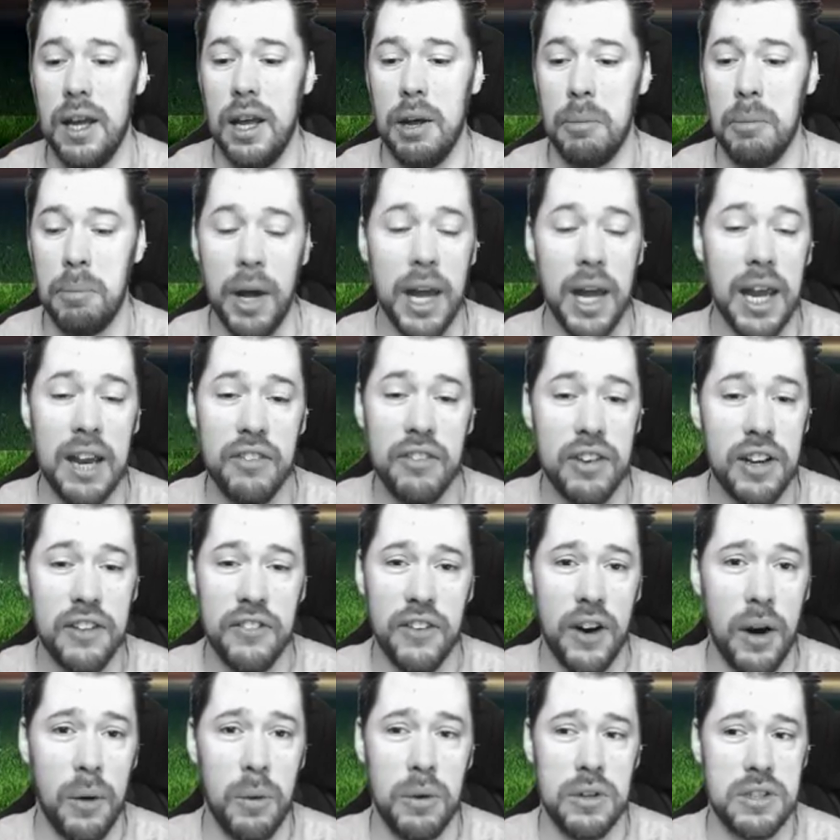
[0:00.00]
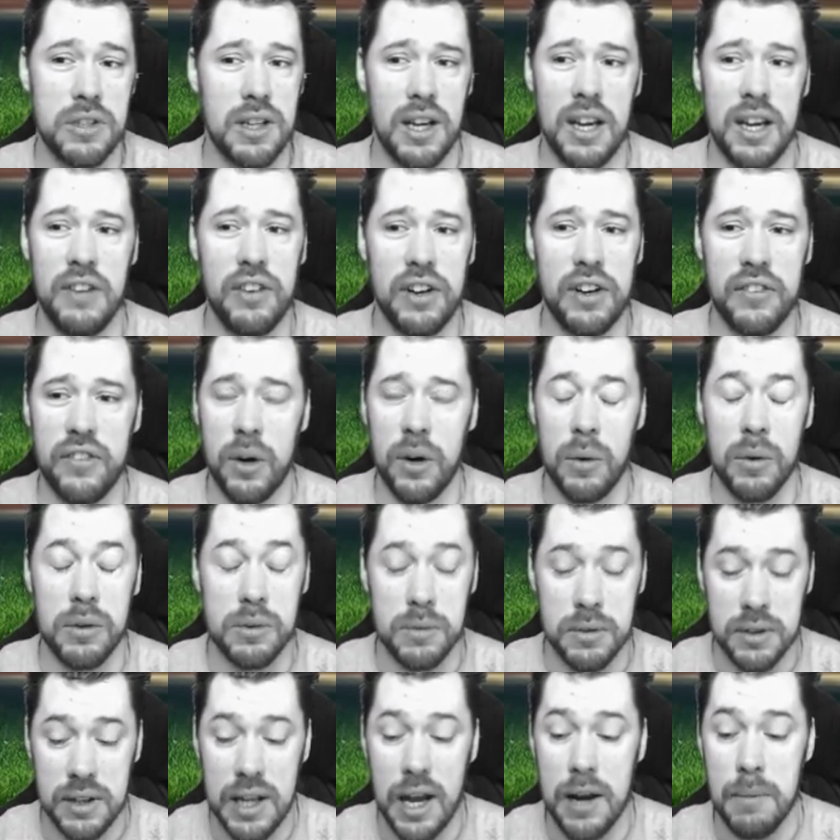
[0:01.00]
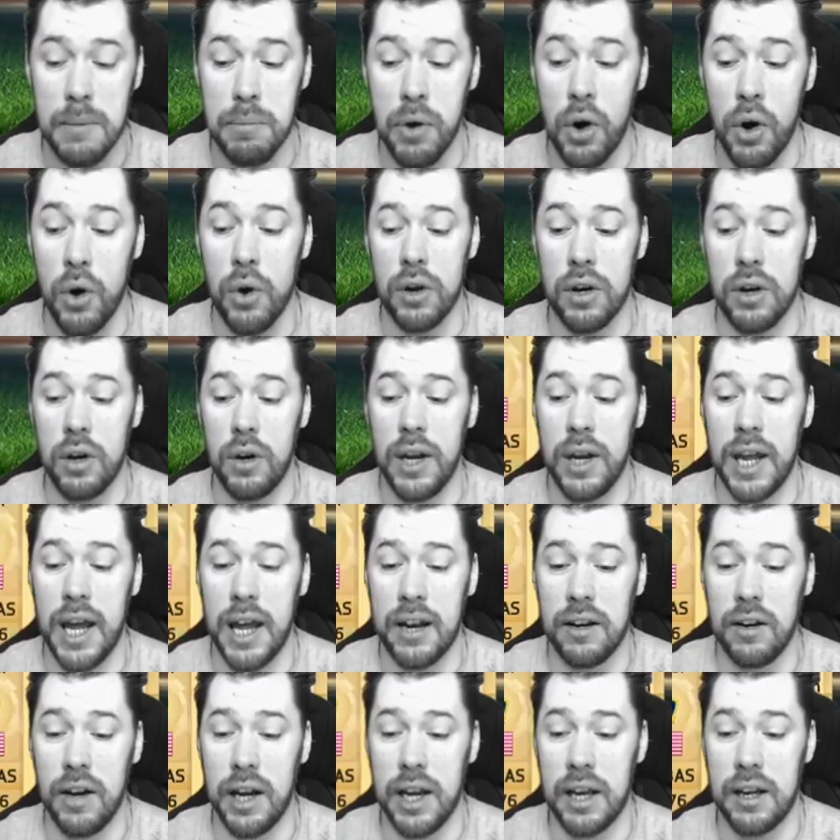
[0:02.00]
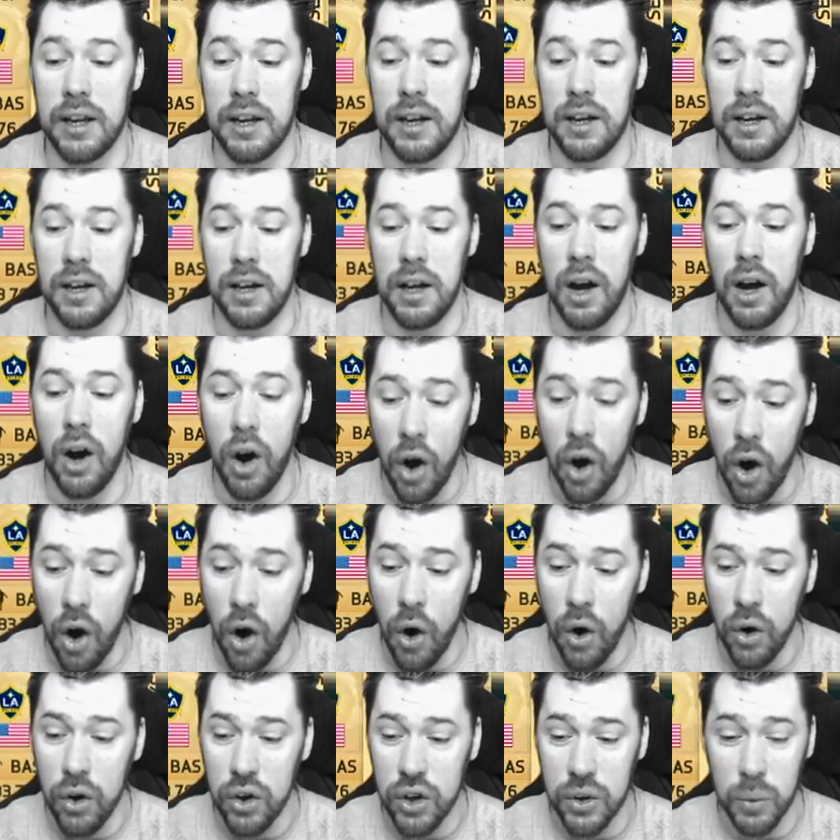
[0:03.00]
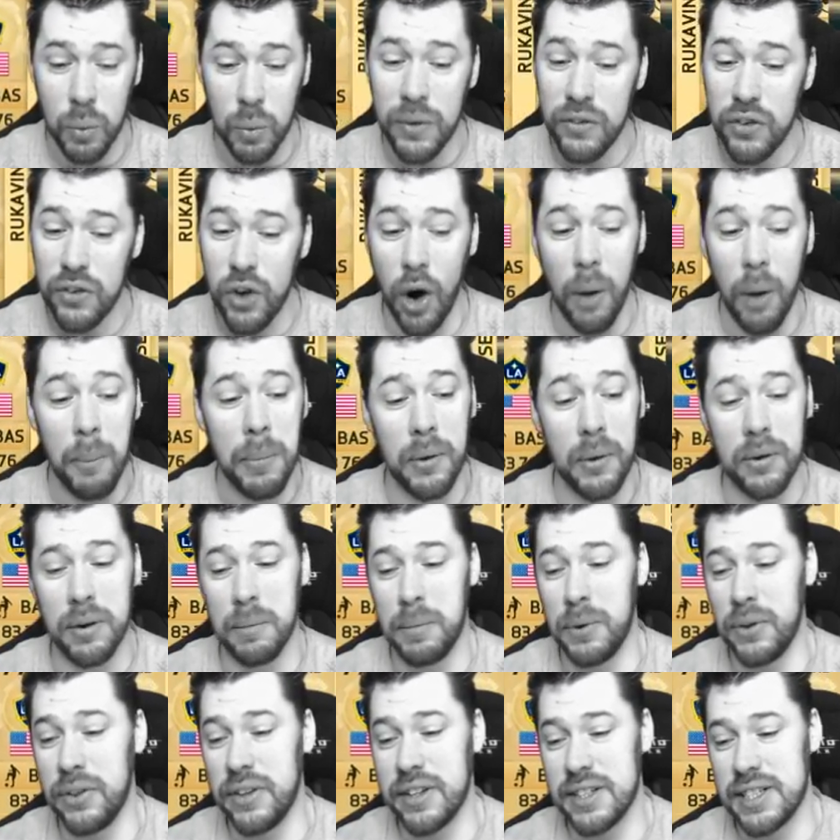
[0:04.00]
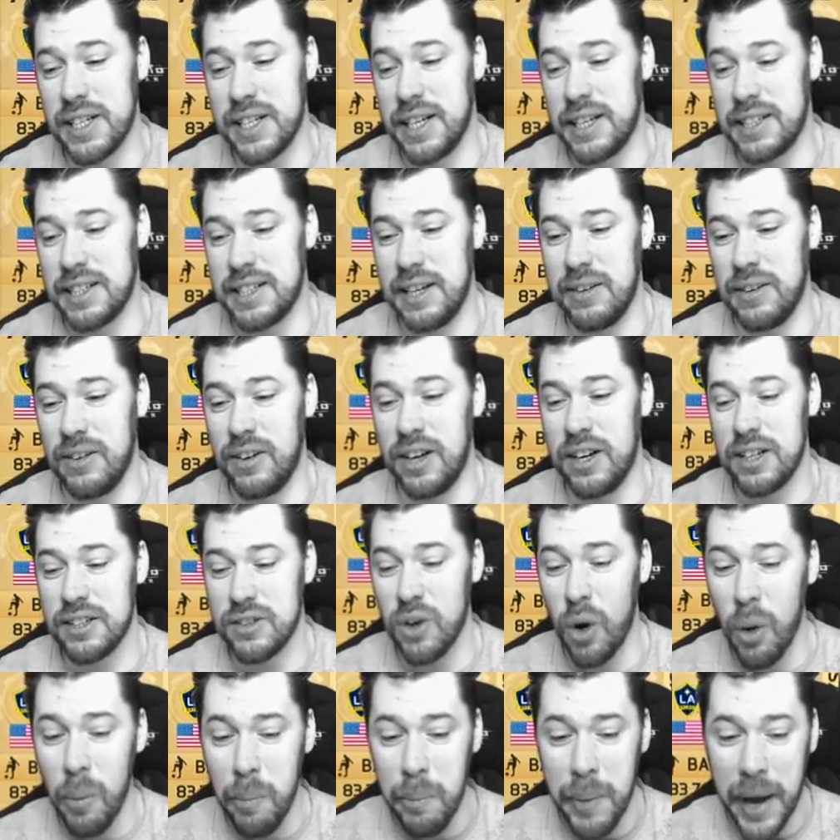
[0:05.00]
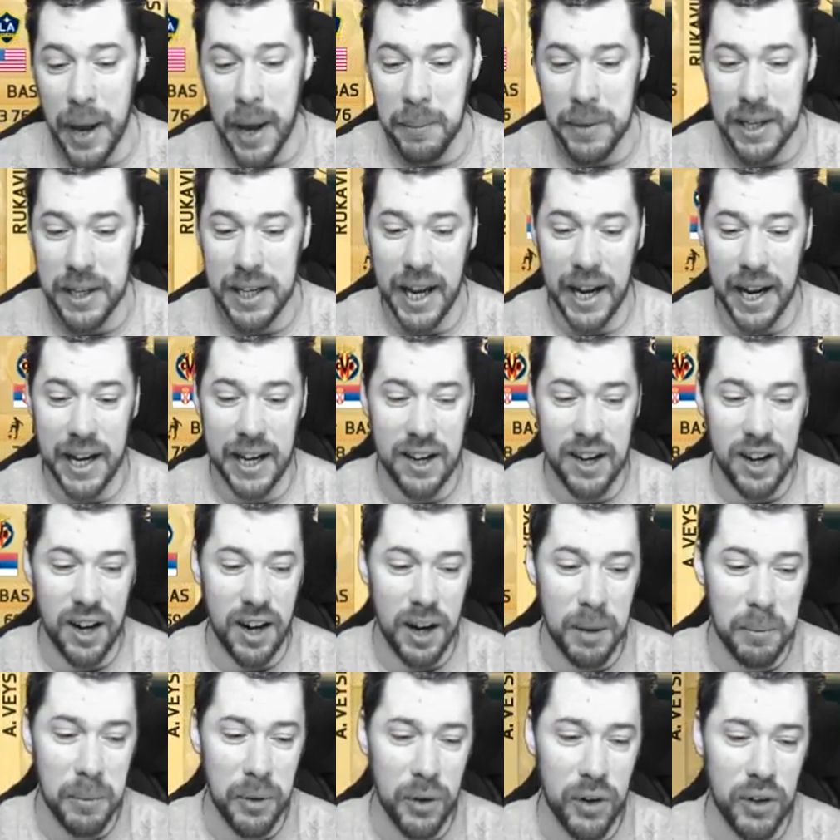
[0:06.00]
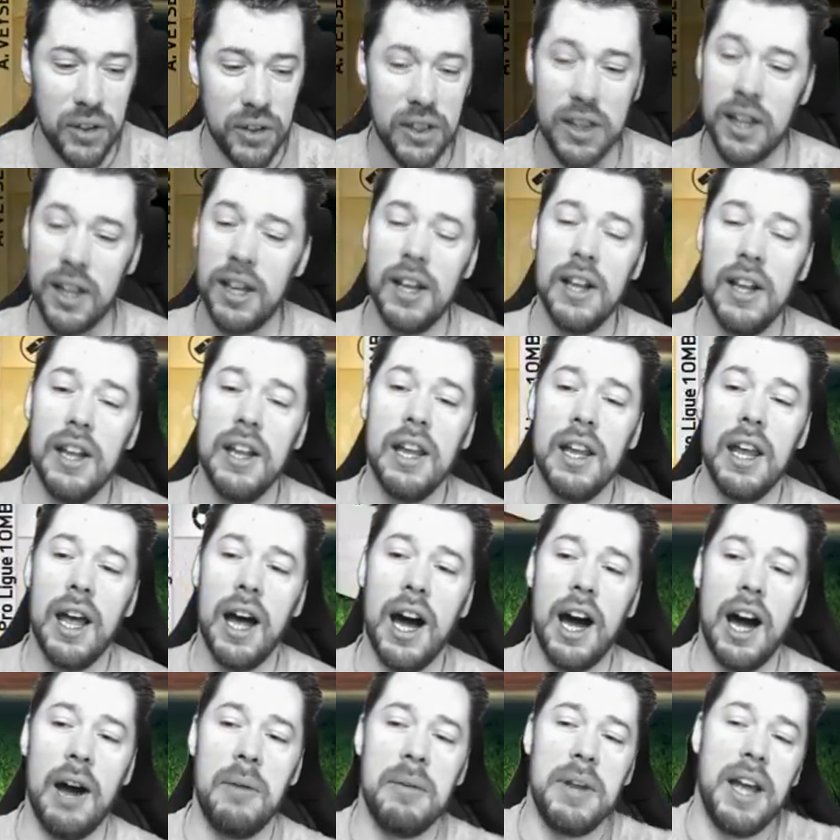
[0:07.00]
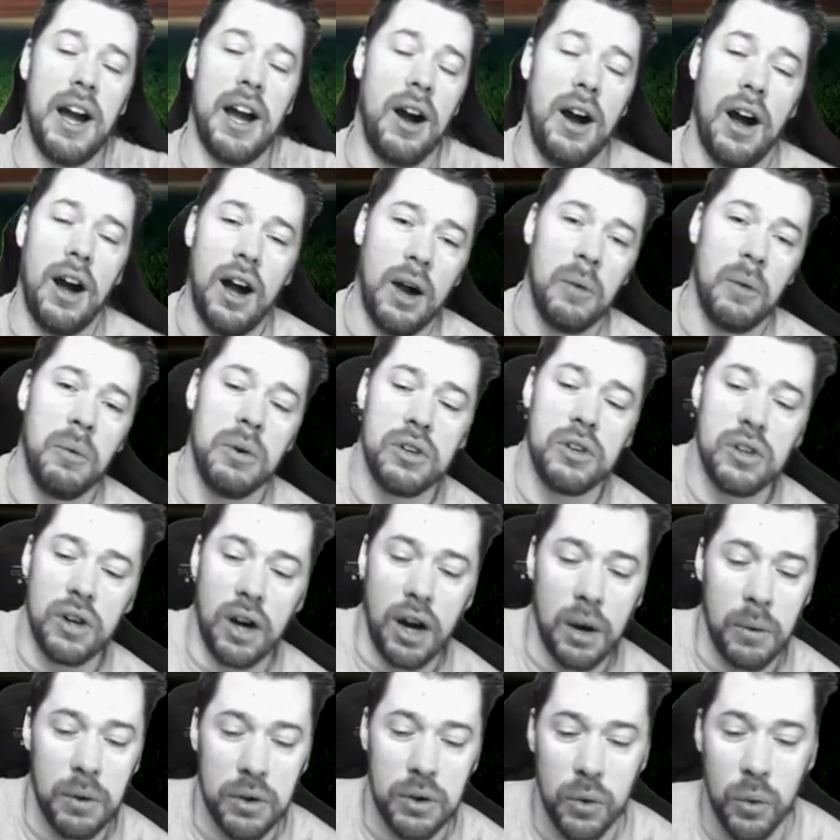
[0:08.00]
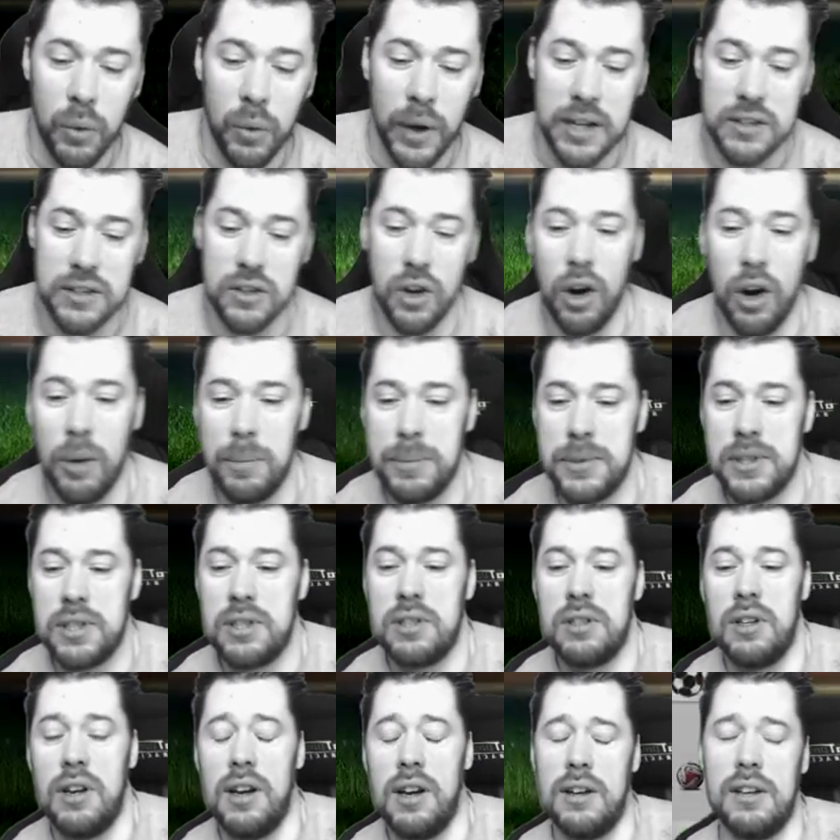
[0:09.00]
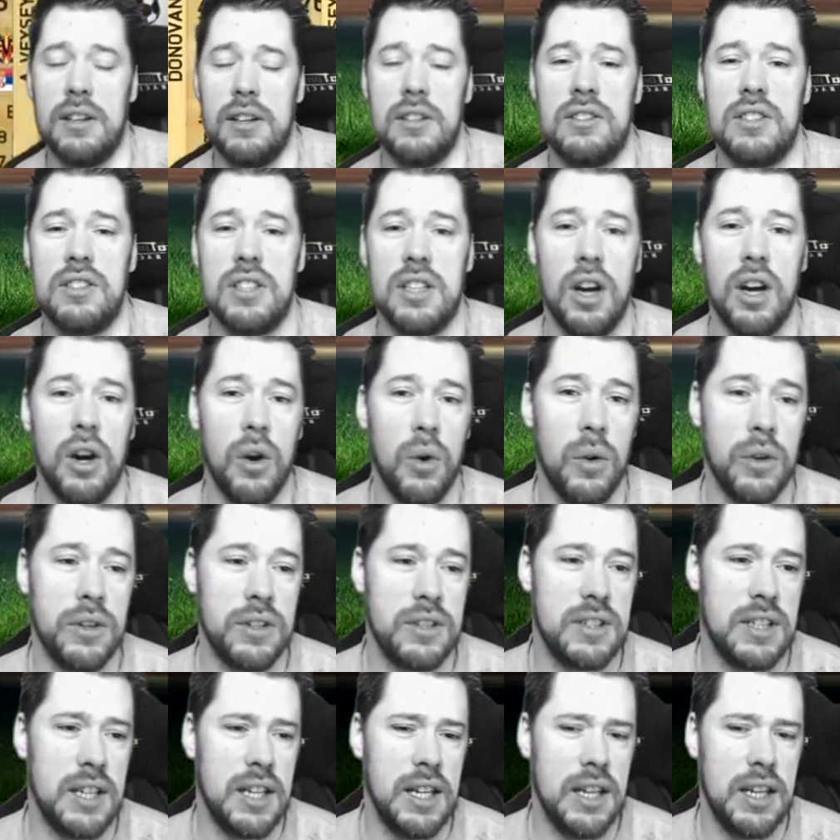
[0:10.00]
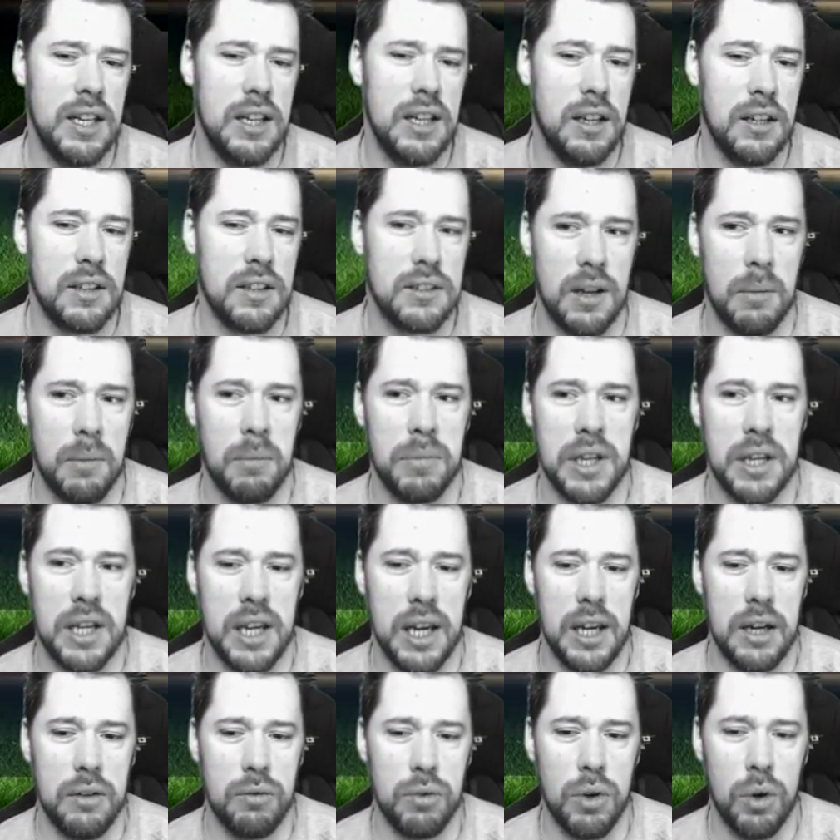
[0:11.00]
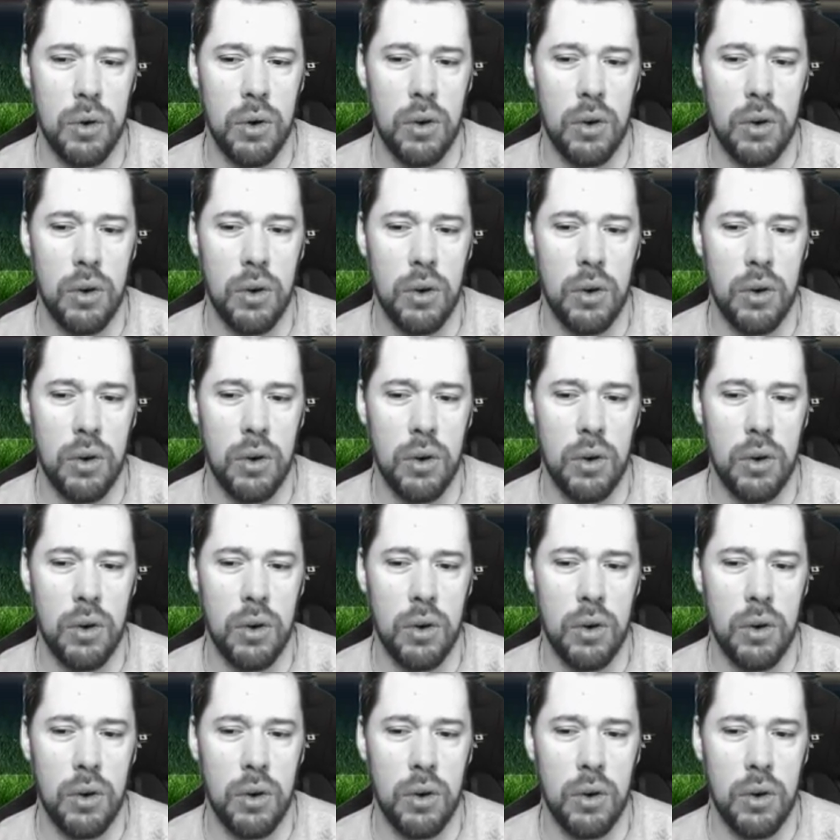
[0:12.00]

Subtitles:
But even if I was dead broke and only had like, oh, look, we've got to build a Bundesliga team, guys. Aubameyang, come on. I would always opt to go and see something in real